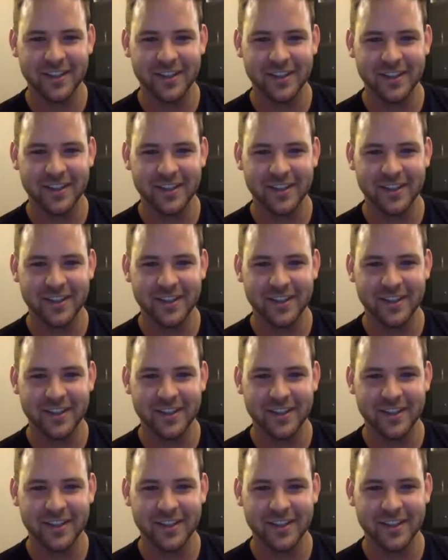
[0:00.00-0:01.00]
on the two
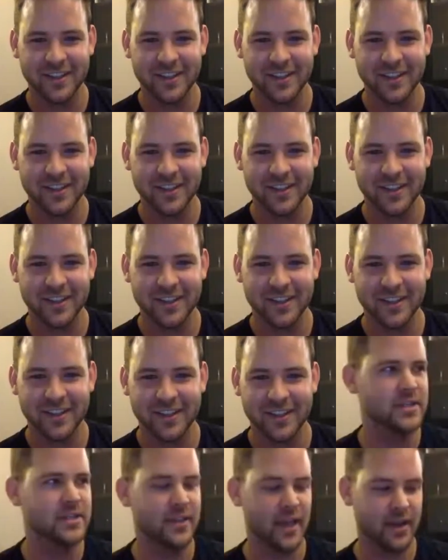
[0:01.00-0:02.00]
things. The first thing
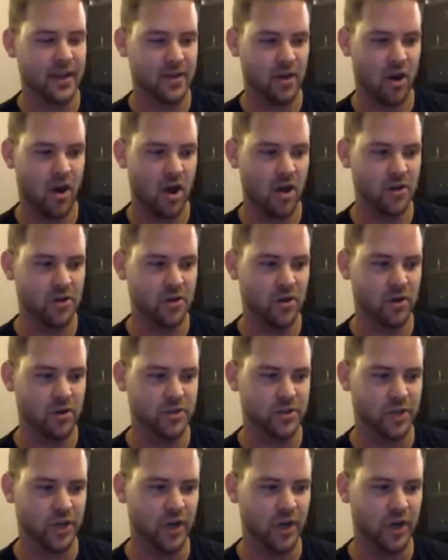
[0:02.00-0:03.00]
you mentioned, that con
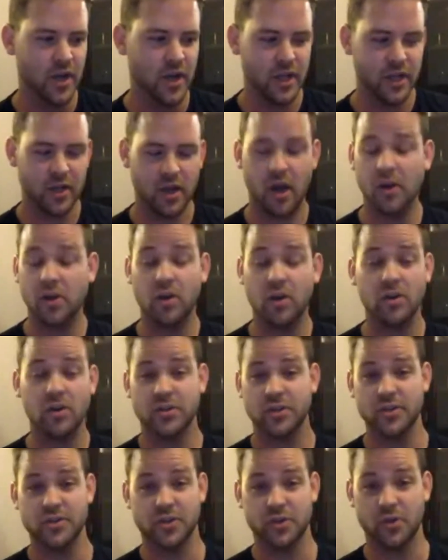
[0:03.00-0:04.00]
culture. Con
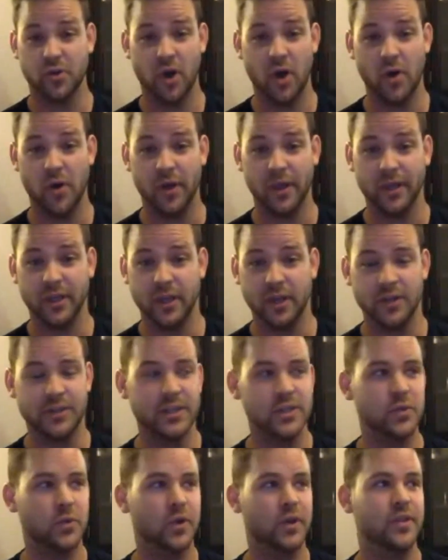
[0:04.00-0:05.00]
culture is growing. You know,
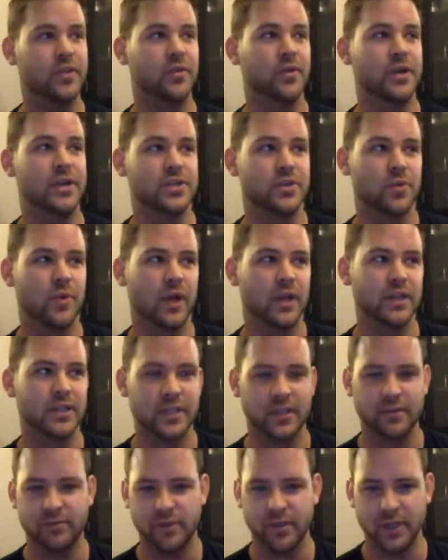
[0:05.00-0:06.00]
D23 is a
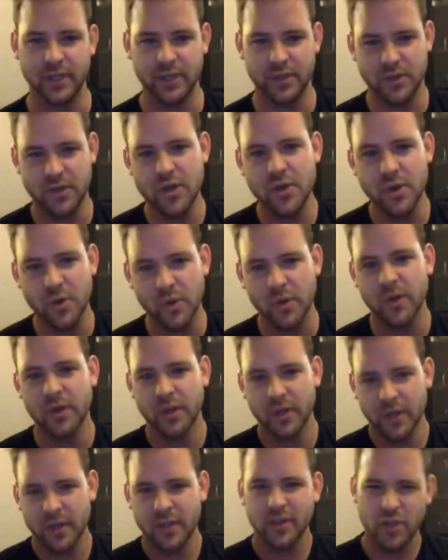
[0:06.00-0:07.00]
relatively
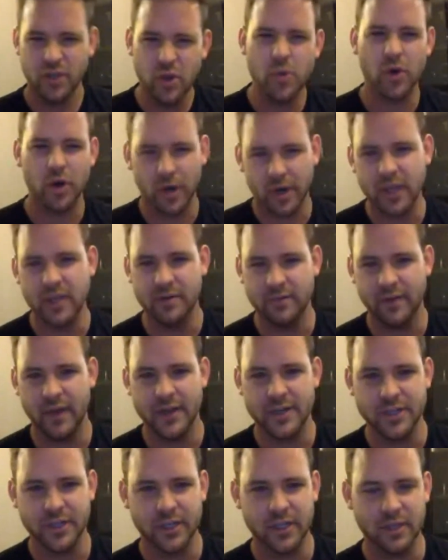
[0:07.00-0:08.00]
newer
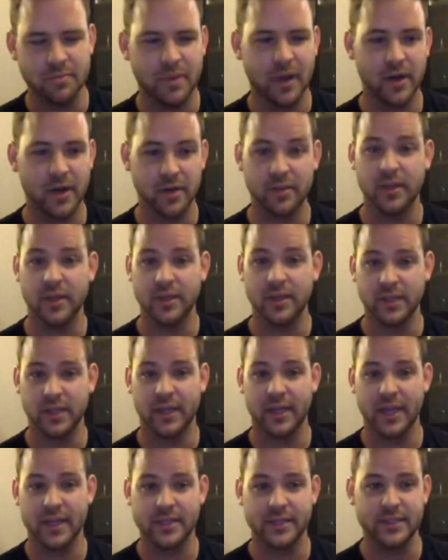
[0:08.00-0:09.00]
convention compared to things
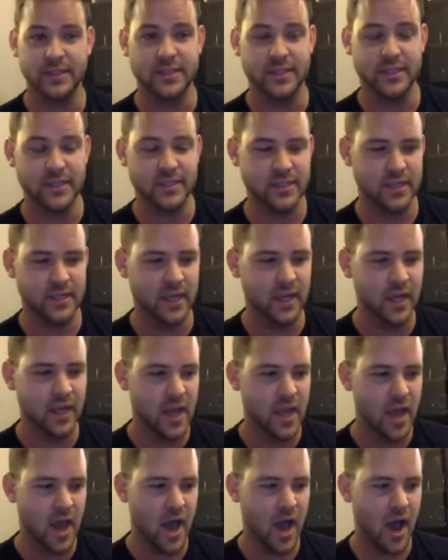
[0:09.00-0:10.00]
like SDCC.